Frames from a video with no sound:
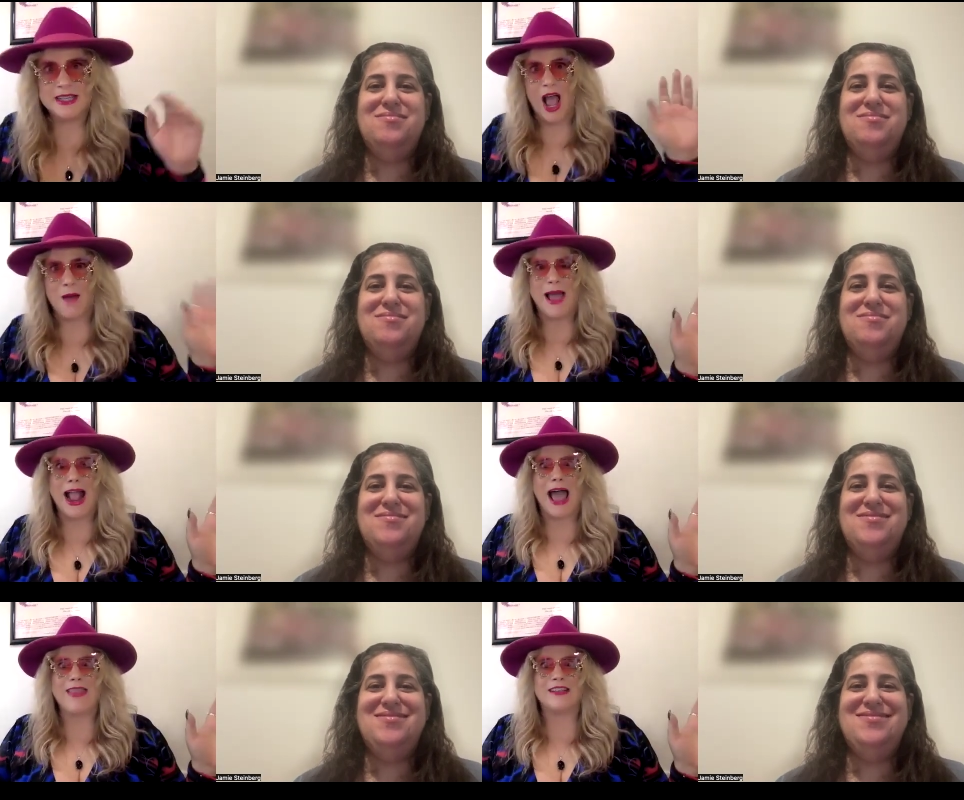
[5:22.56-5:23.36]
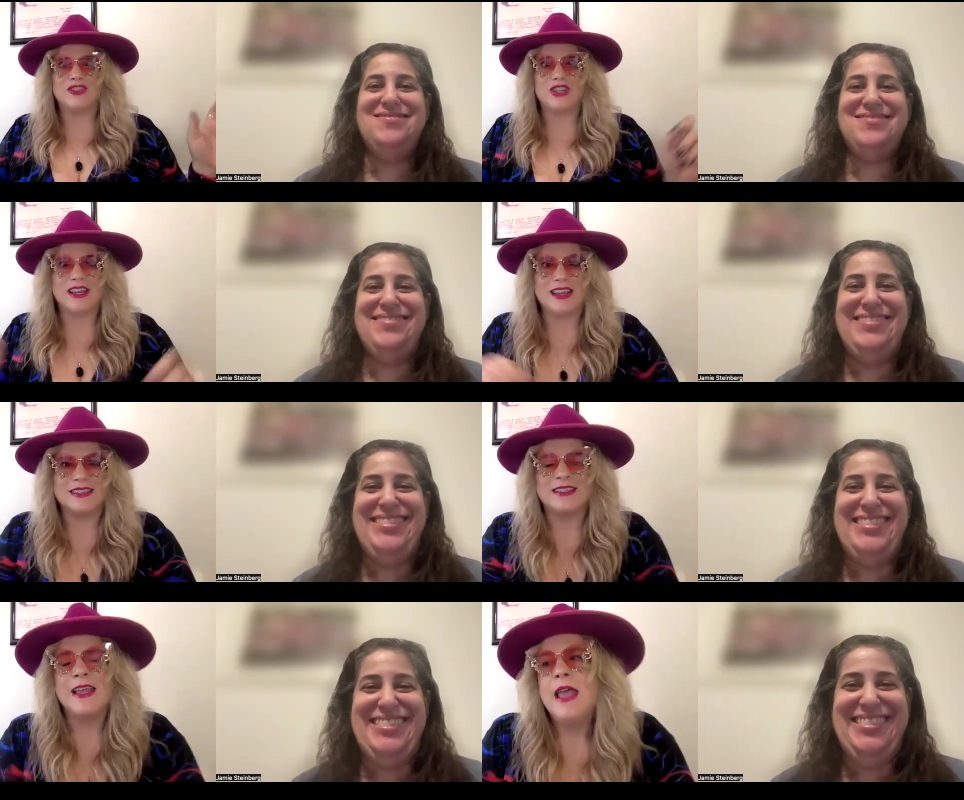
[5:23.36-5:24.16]
Speaker 1: oh my god, that's
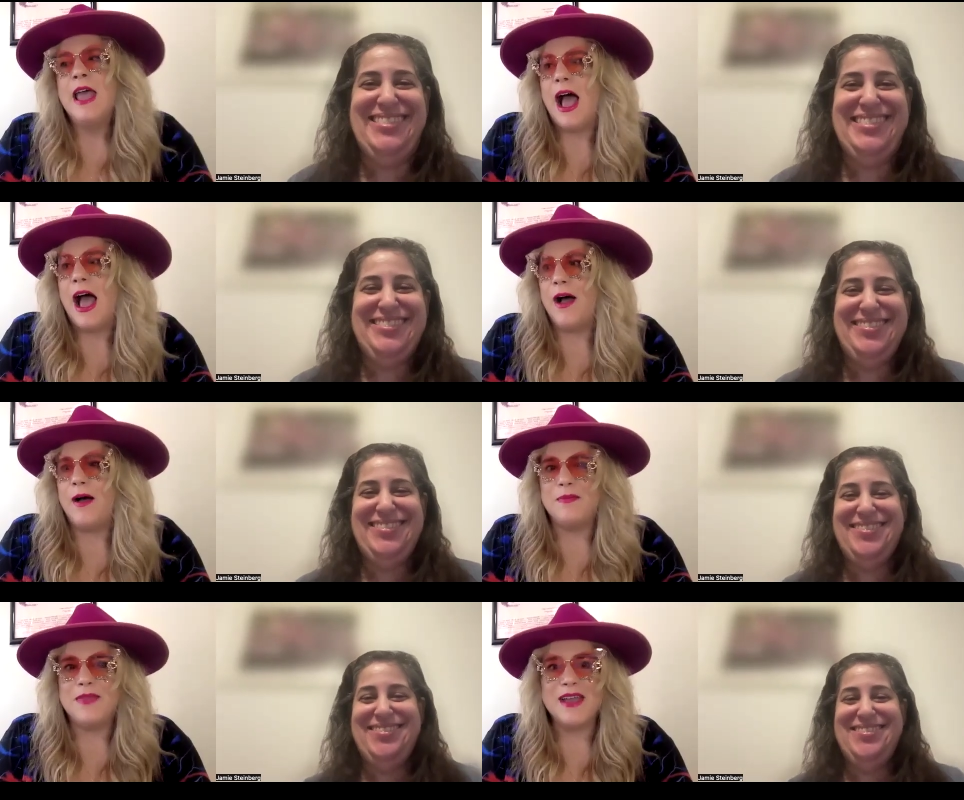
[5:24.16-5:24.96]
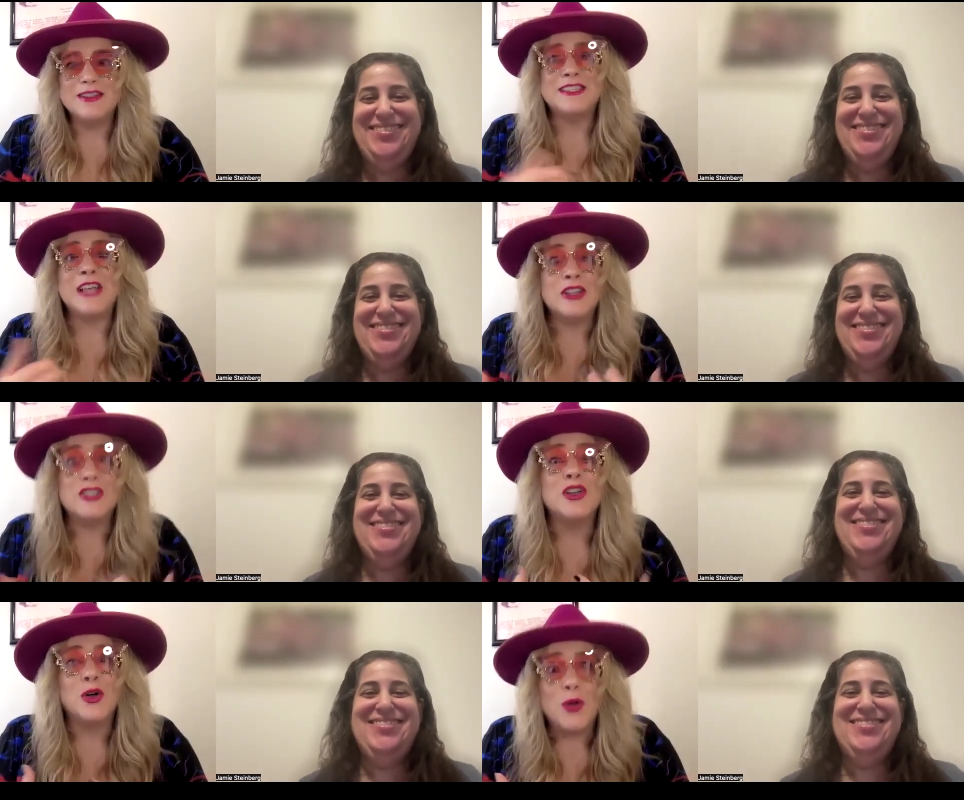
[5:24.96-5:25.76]
genius! Um, it was such
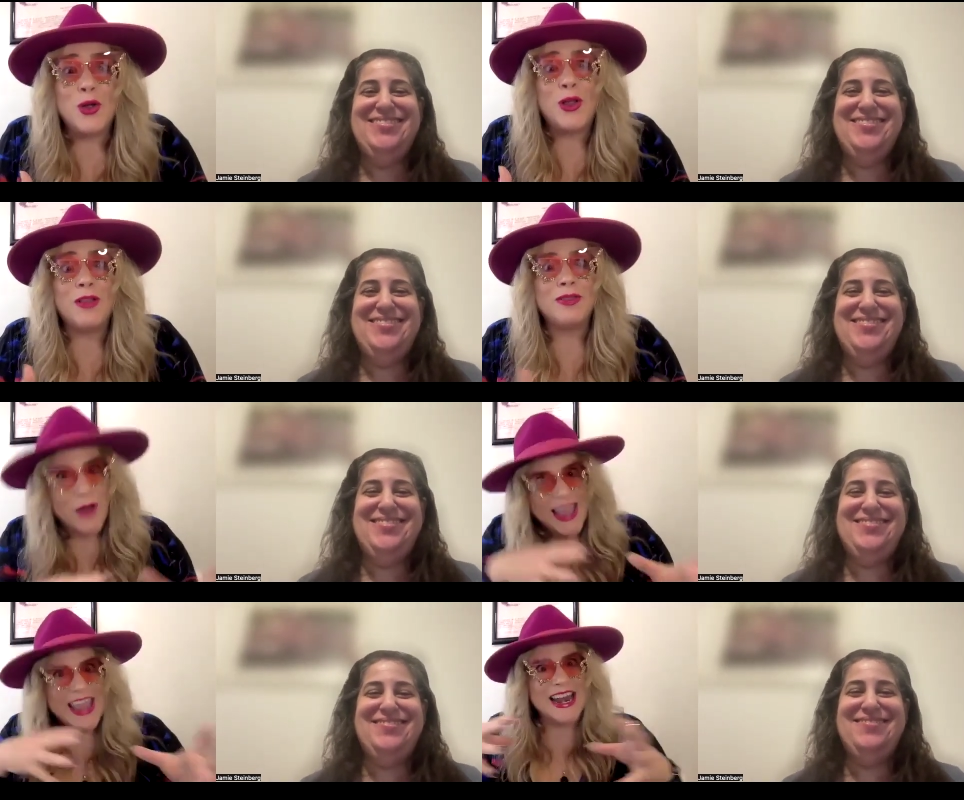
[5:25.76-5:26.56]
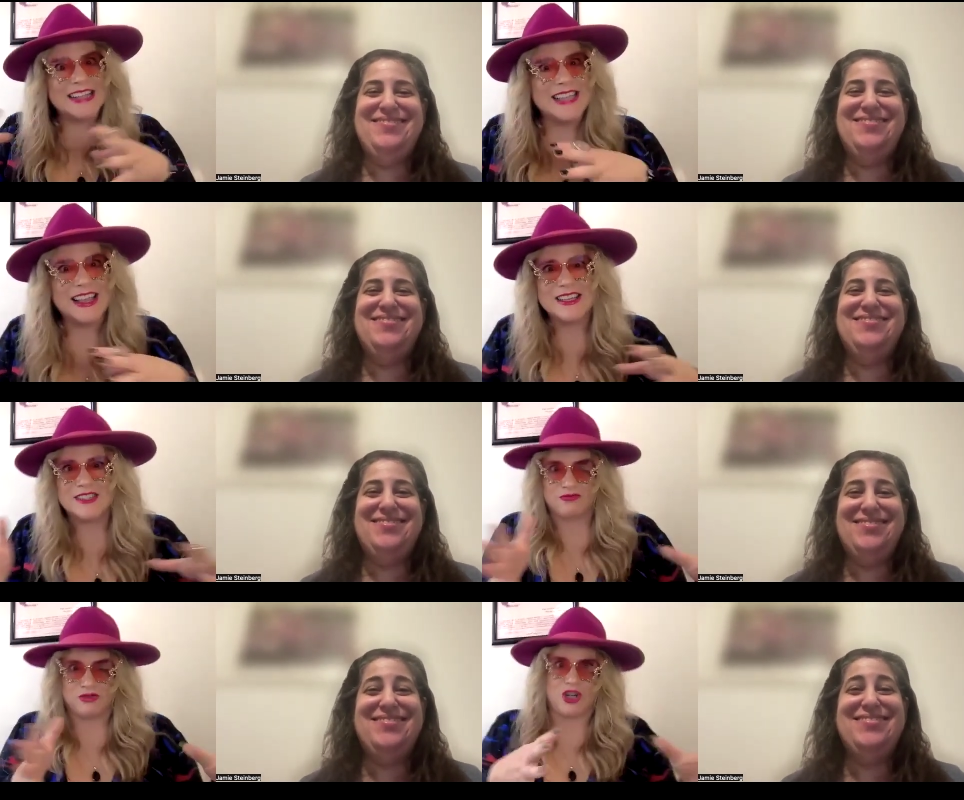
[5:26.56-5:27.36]
a cool, right? It's like this.